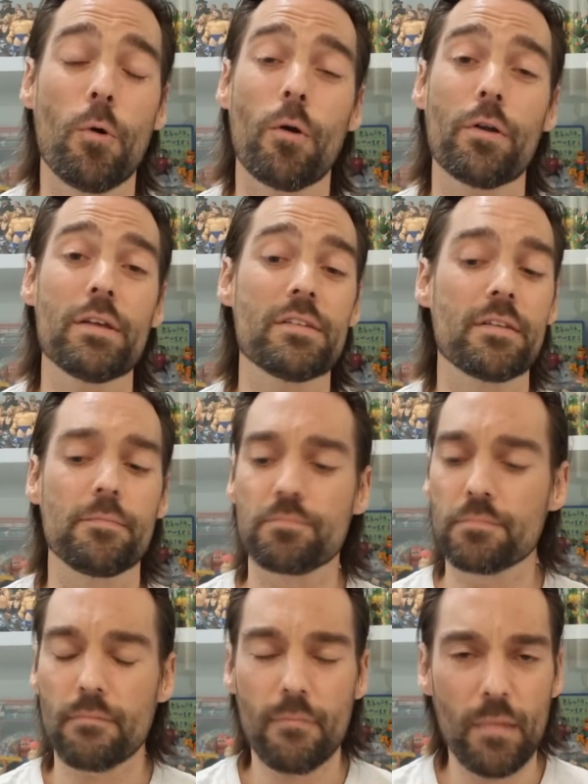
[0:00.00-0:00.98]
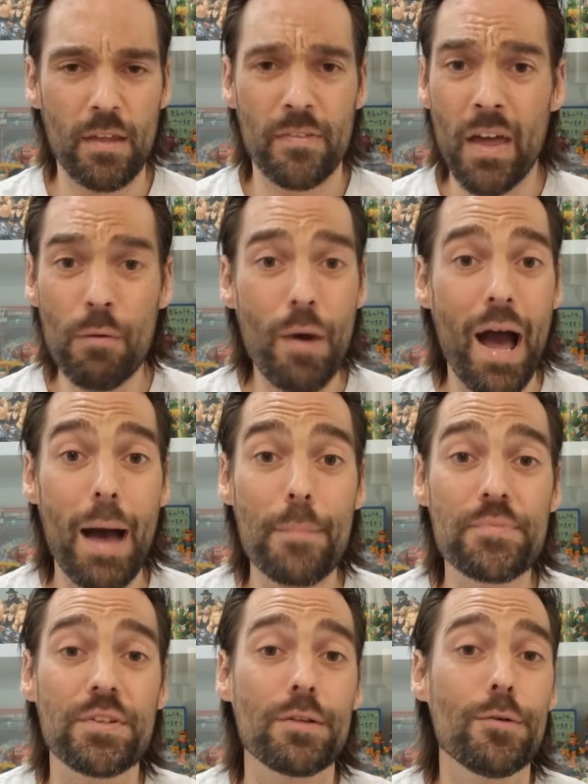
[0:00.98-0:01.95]
Warriors, they were
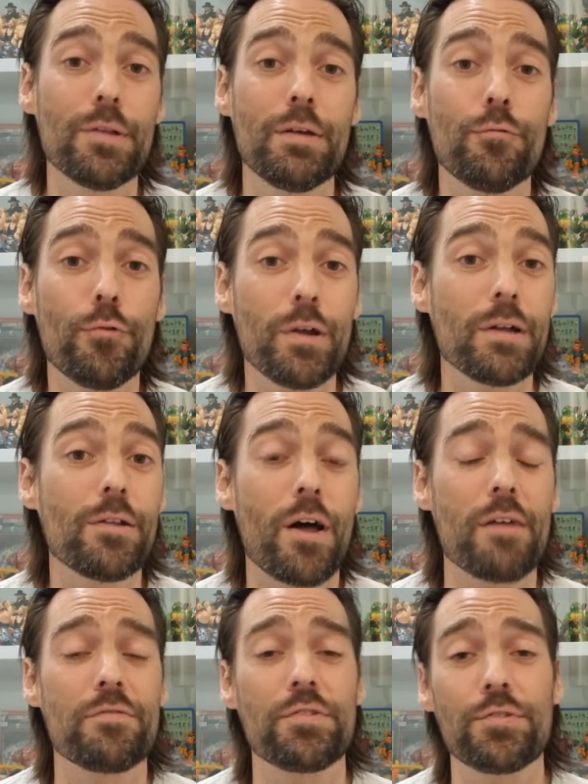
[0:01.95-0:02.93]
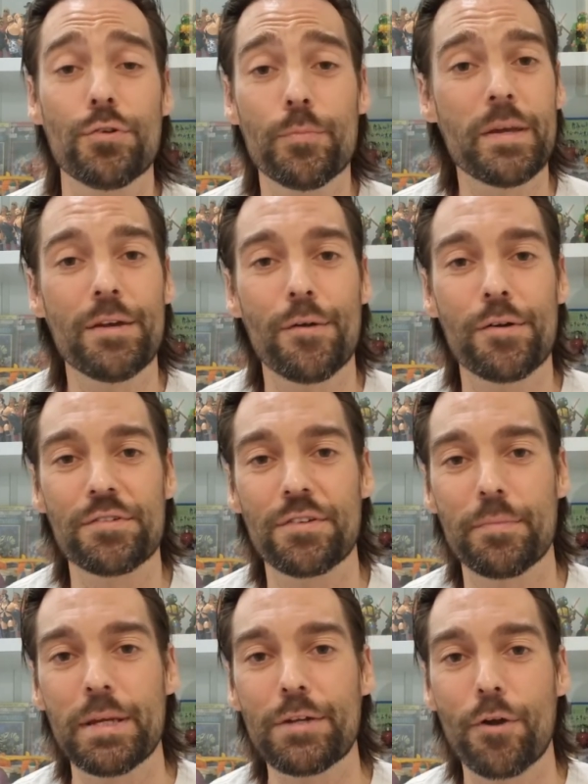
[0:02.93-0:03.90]
absolutely real life
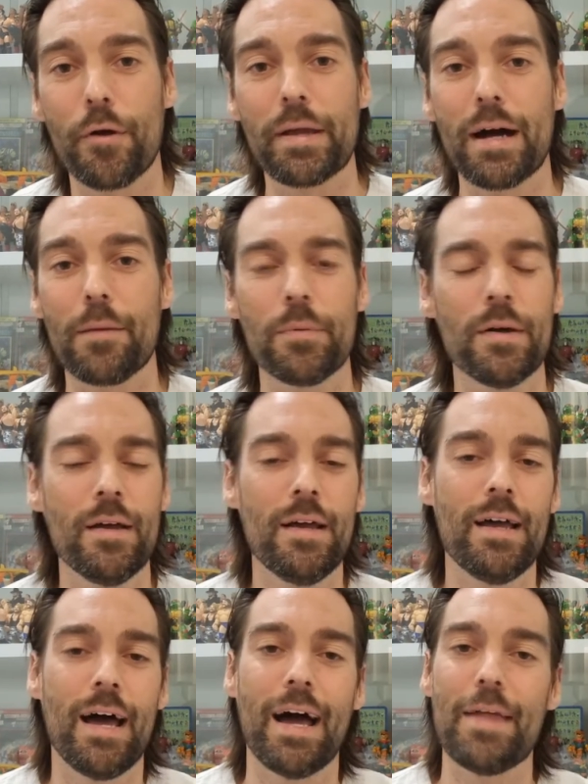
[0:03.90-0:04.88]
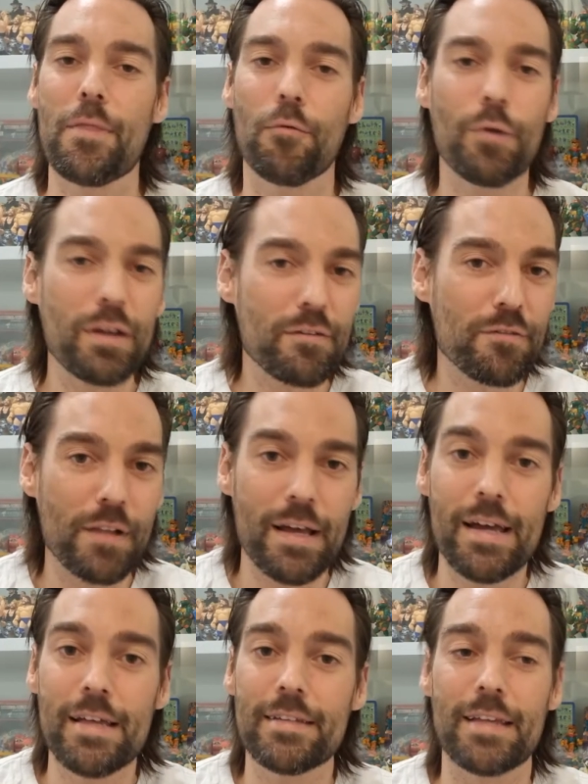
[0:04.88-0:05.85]
superheroes to me growing up and the Ric
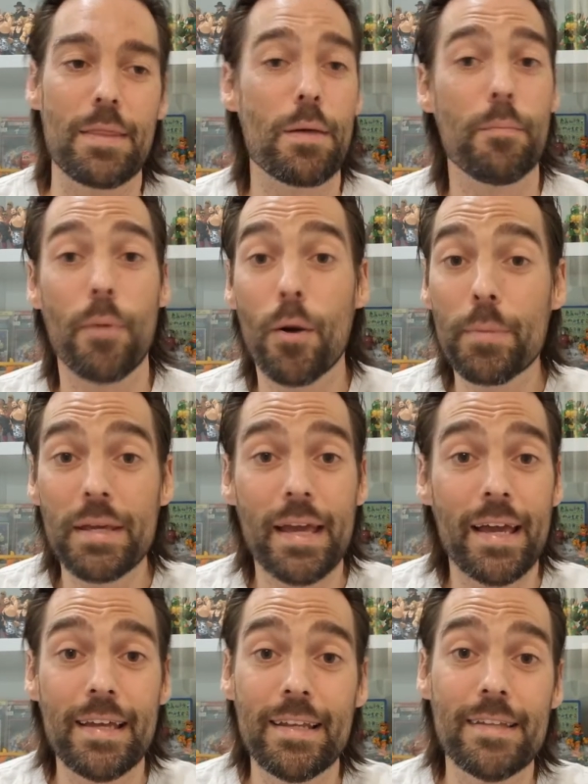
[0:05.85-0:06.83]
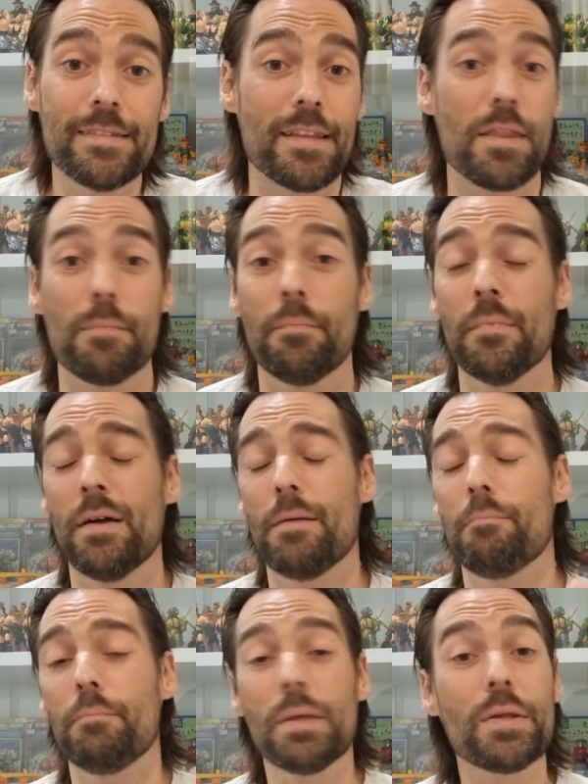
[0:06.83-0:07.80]
Flairs and the Bobby Heenans and the
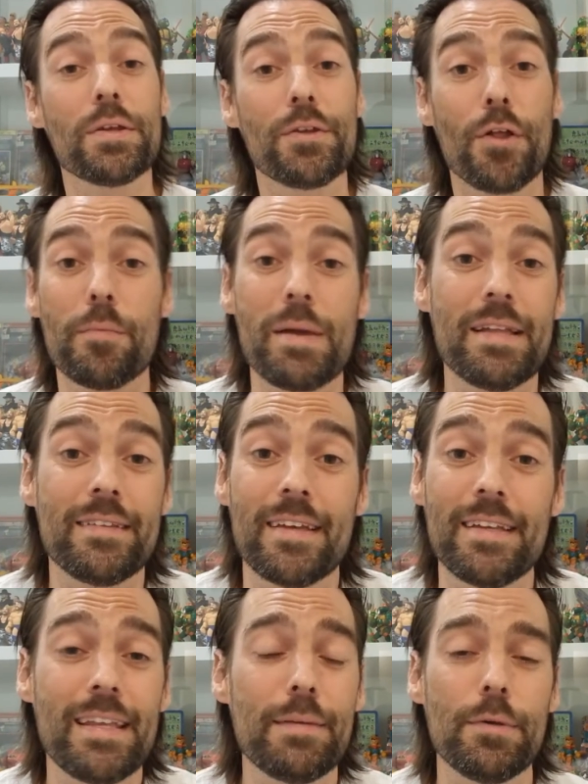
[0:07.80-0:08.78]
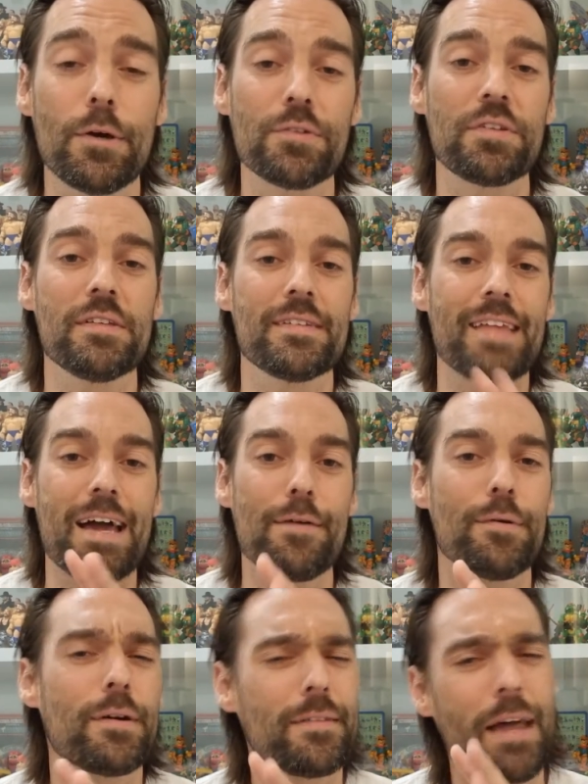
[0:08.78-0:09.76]
Million Dollar Man Ted DiBiase's,
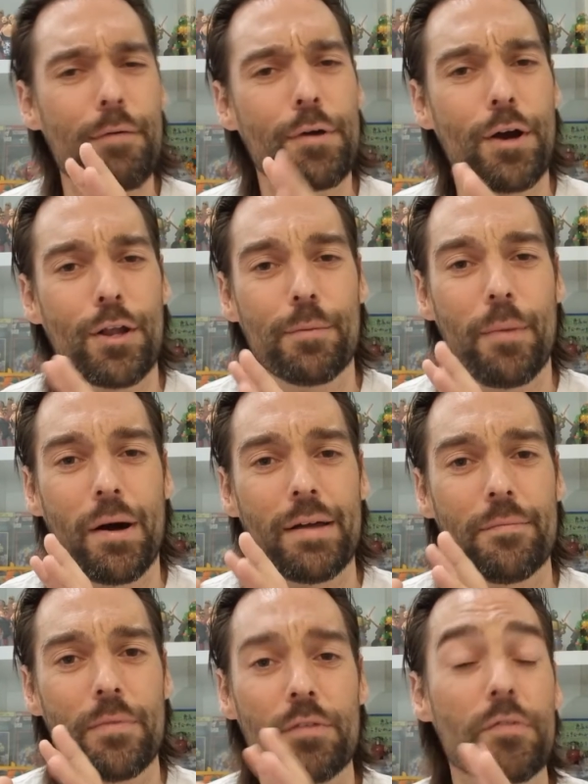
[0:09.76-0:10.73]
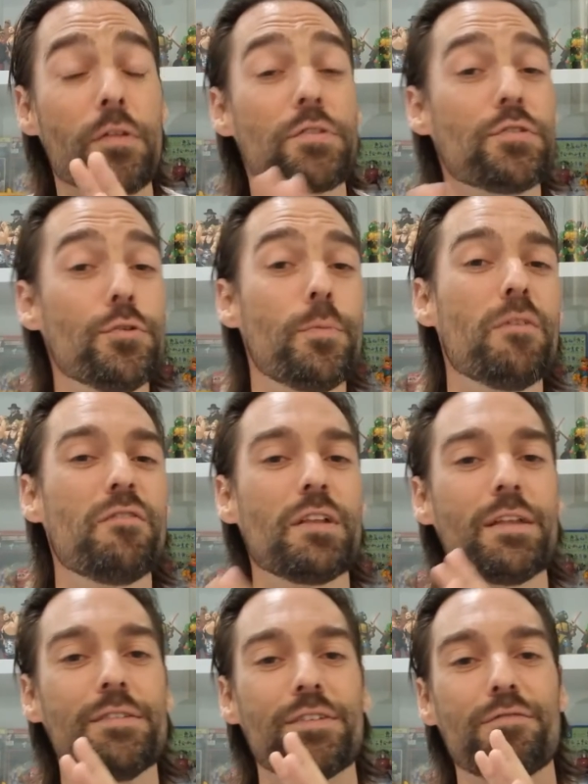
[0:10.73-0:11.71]
they were they were kind of my the, the super
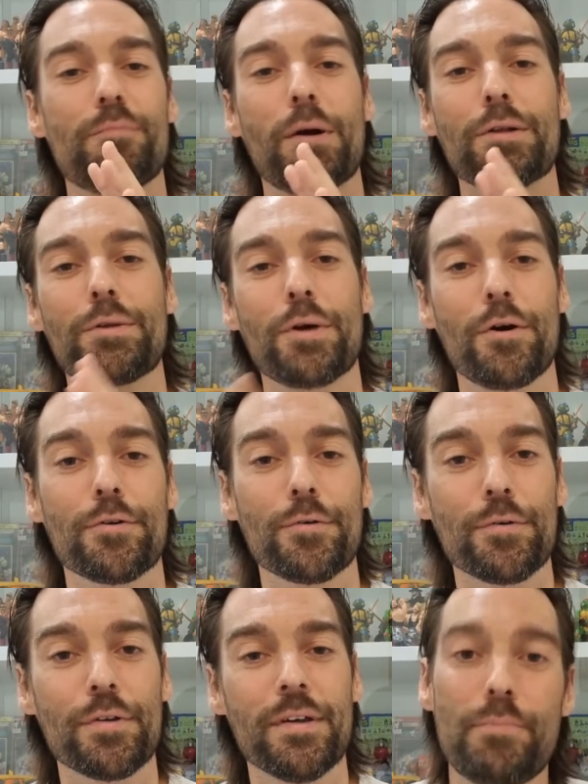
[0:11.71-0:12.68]
villains of my childhood.